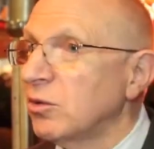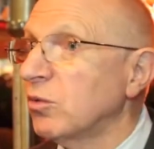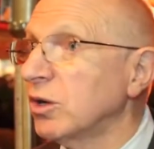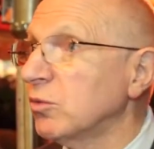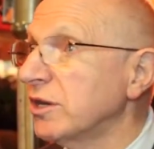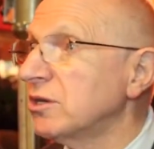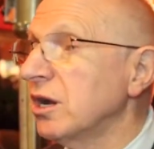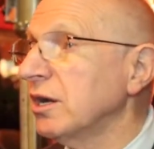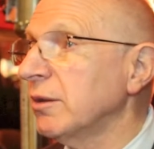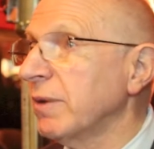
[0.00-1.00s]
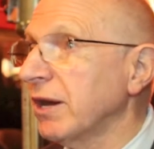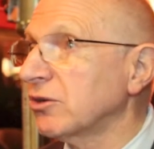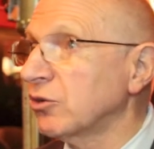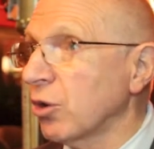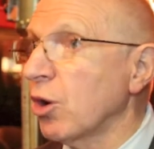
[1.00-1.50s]
When we talk
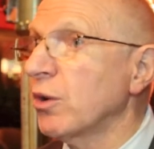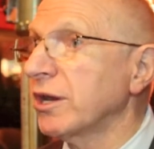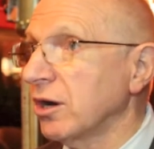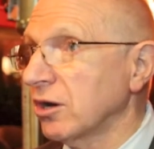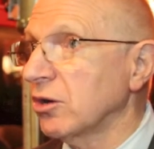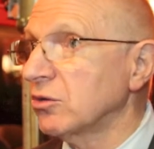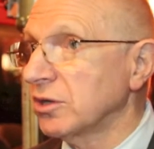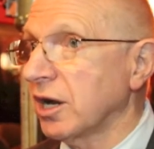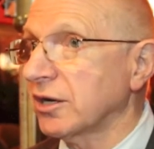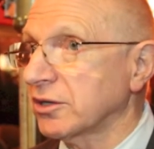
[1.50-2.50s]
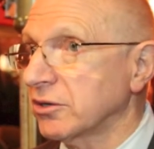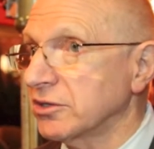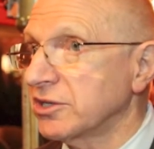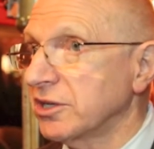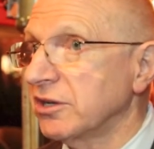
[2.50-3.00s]
about growing our own
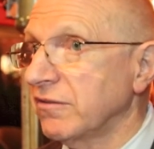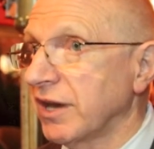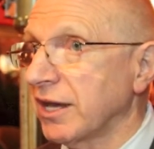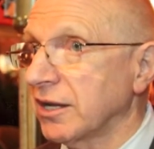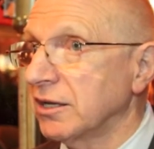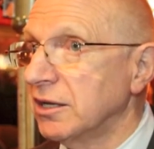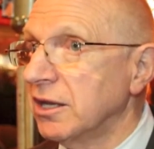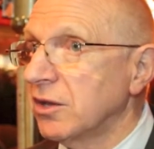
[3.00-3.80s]
doctors in Nevada,